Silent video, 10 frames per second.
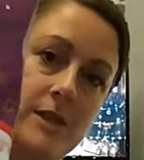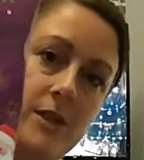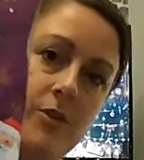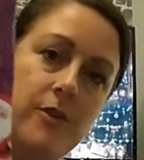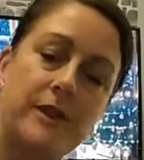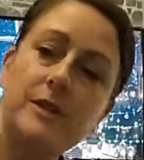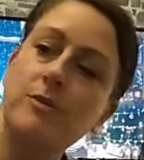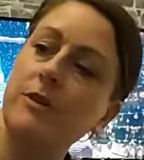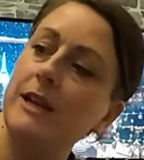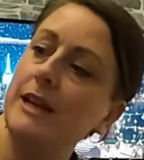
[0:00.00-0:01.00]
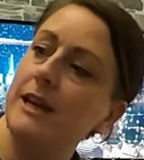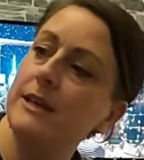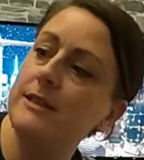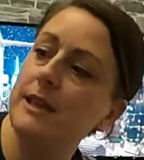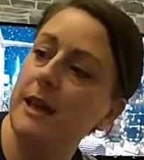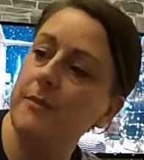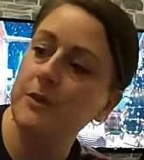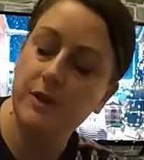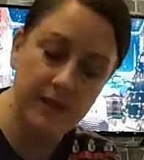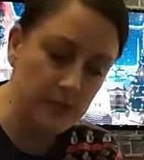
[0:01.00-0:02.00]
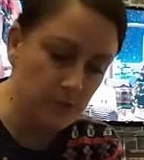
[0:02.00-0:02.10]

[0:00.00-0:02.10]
So I thought these were really nice. So these